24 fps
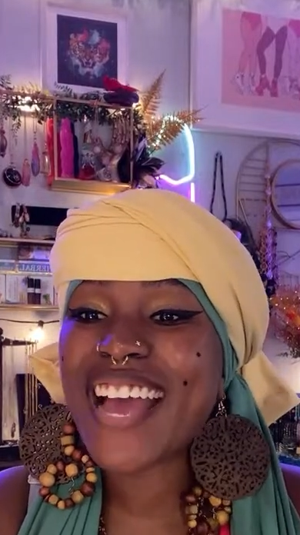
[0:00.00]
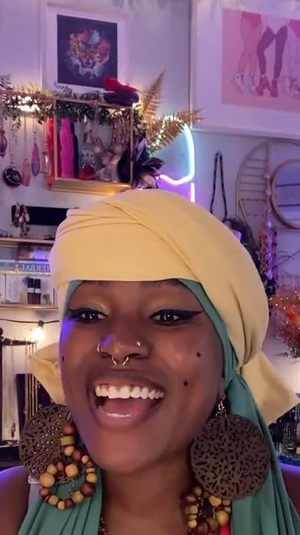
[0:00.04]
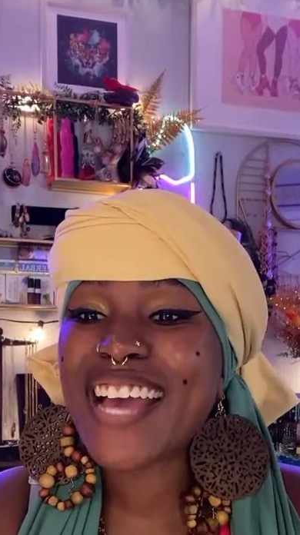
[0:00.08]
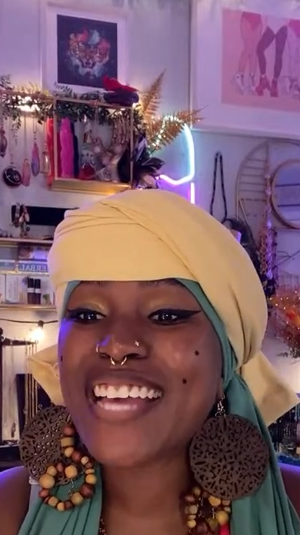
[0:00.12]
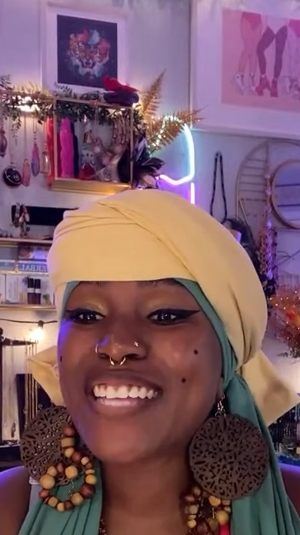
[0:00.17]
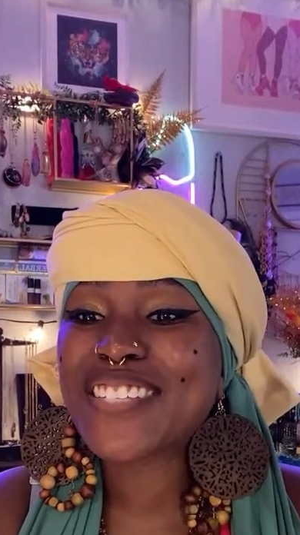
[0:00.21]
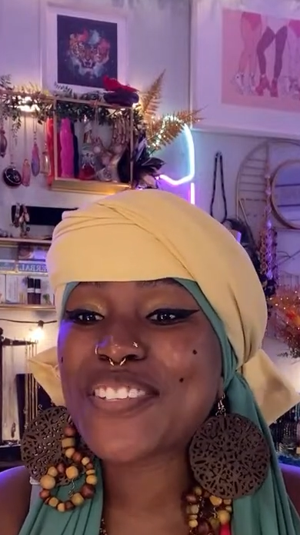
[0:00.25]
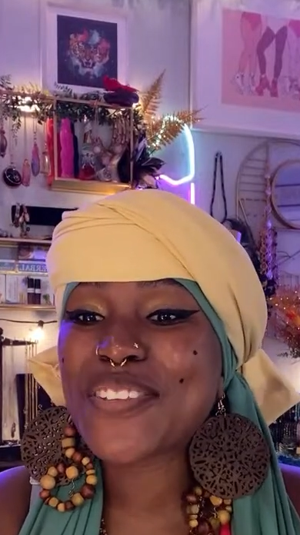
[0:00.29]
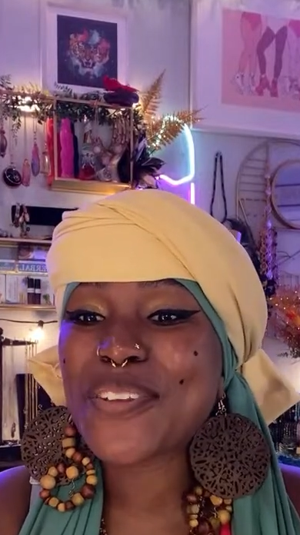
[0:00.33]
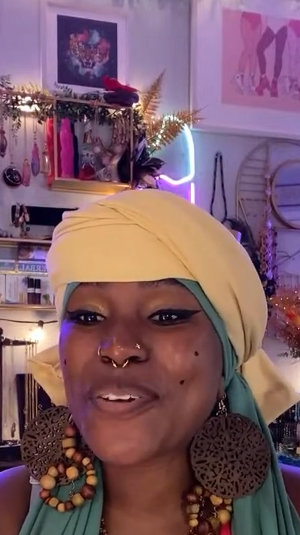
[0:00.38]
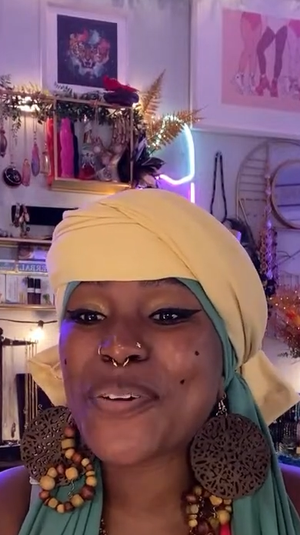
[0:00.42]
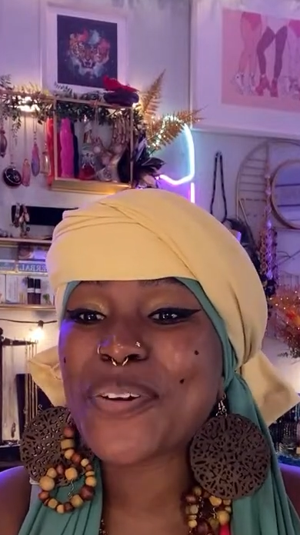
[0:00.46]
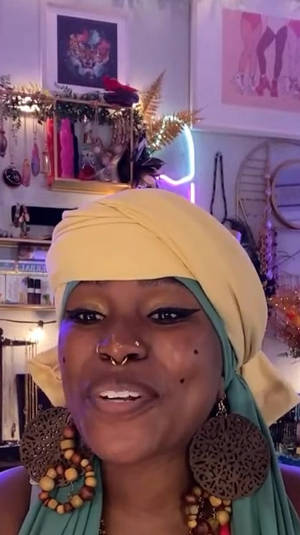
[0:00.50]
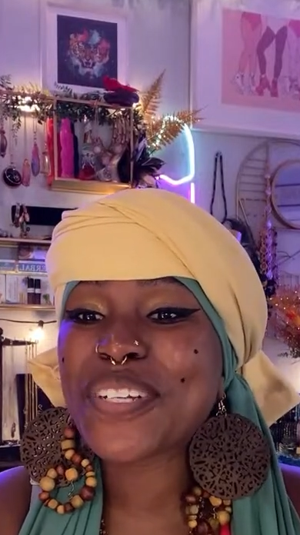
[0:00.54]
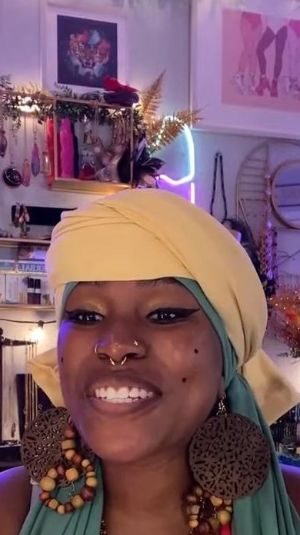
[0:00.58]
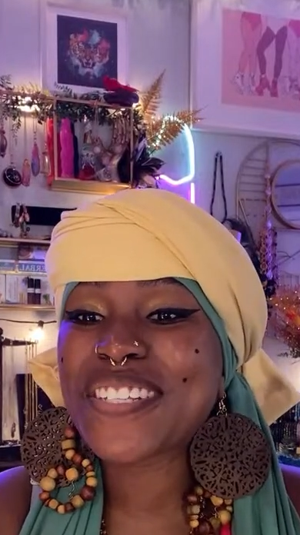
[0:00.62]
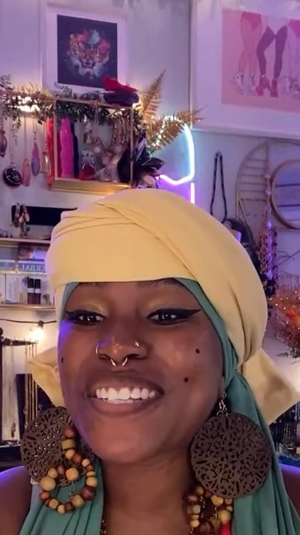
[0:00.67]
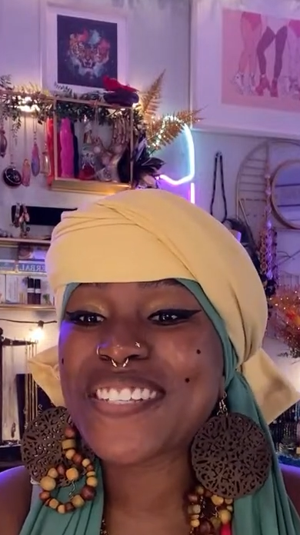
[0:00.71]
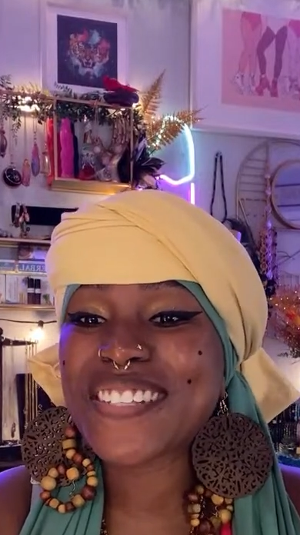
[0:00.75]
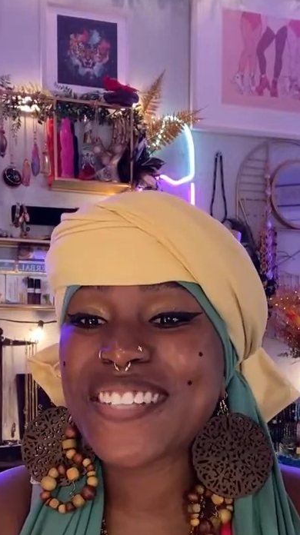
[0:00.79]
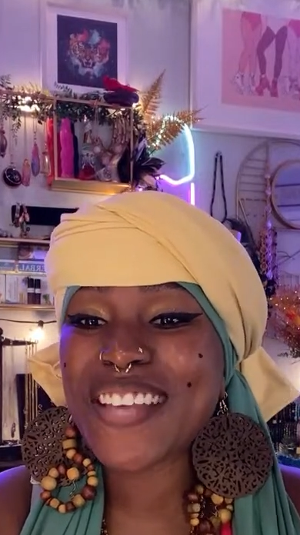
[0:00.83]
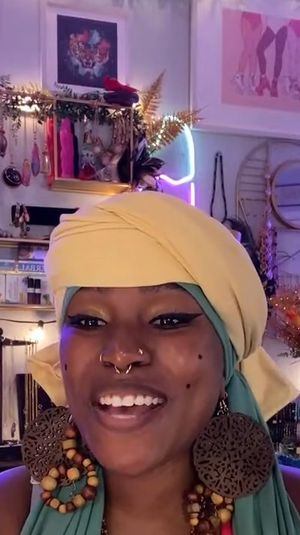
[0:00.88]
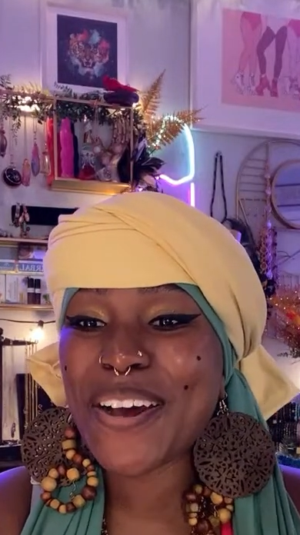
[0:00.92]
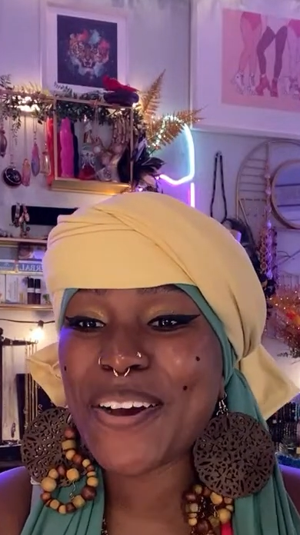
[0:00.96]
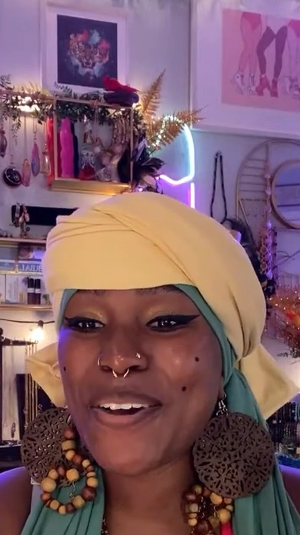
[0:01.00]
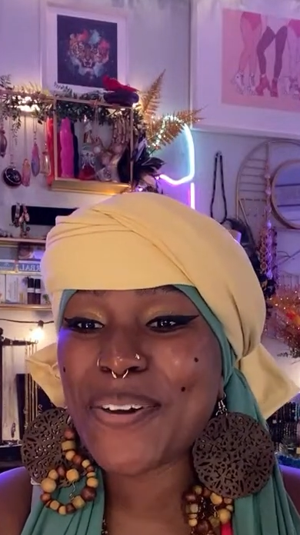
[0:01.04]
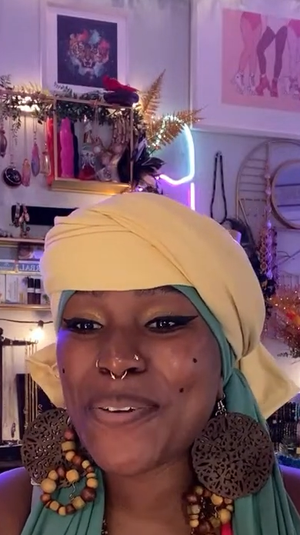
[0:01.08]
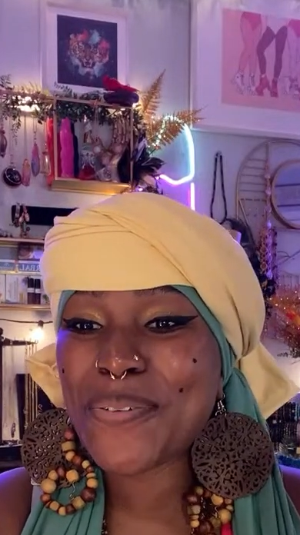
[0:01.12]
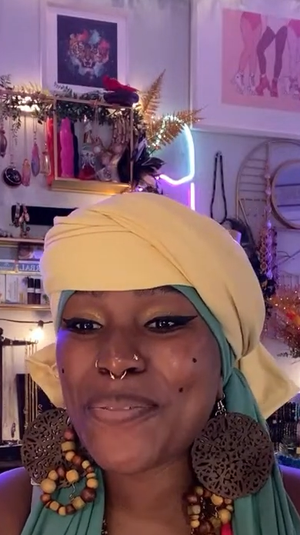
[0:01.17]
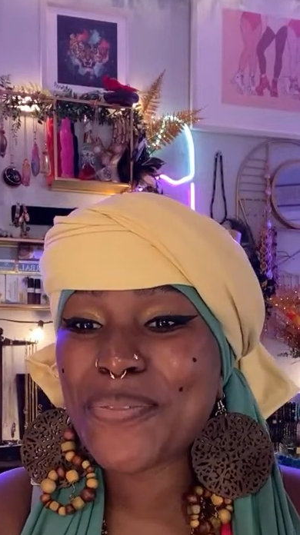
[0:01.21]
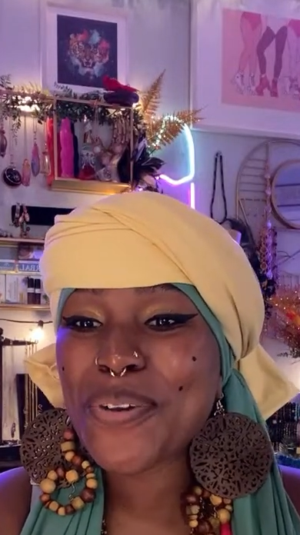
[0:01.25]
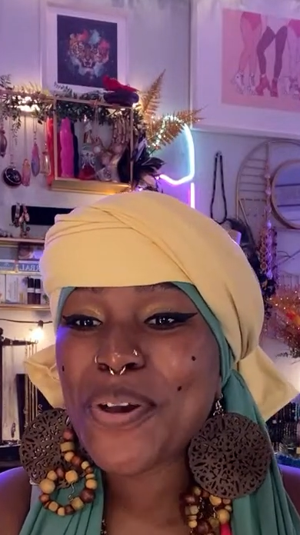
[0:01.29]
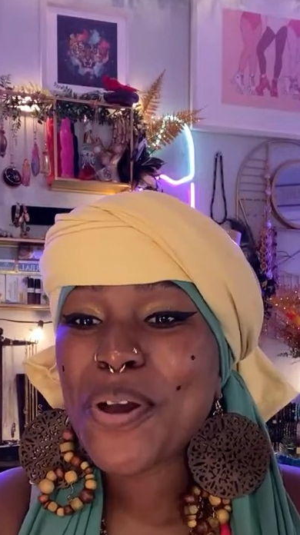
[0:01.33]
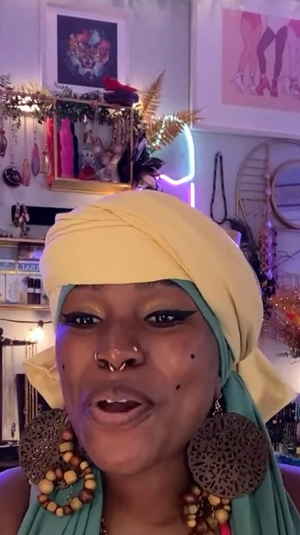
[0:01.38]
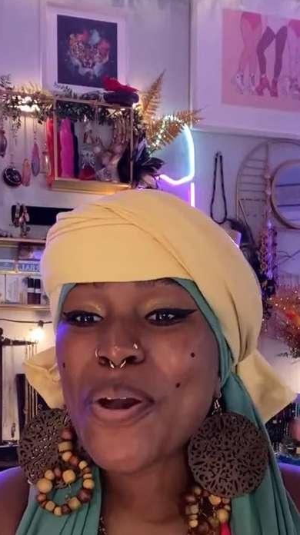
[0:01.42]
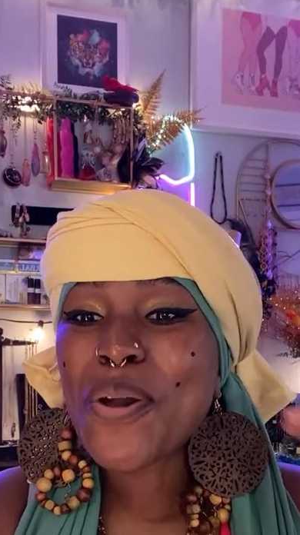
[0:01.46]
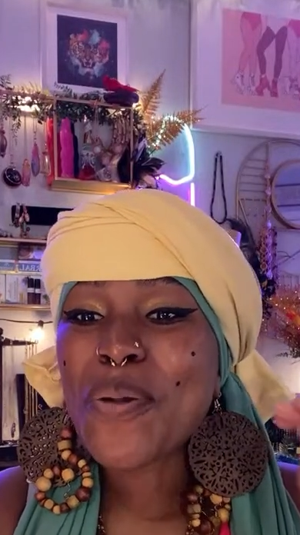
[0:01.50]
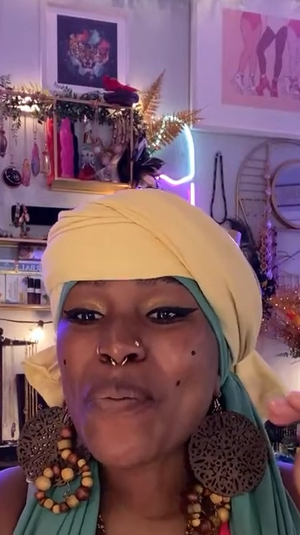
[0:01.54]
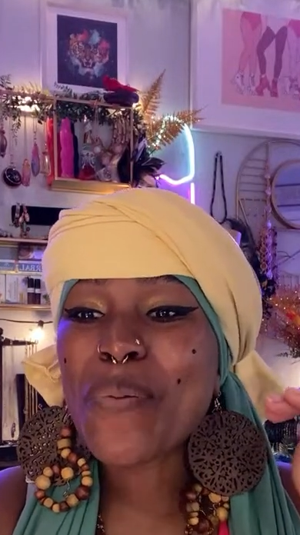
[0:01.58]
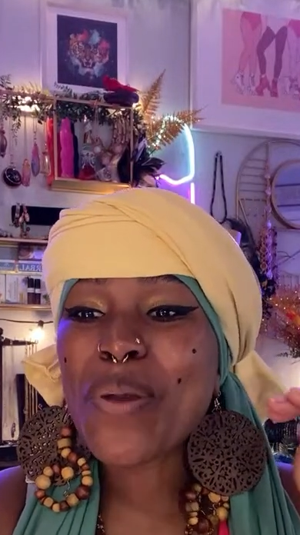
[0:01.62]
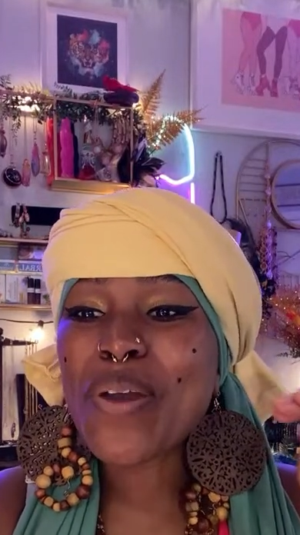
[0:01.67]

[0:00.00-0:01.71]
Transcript: as yourself.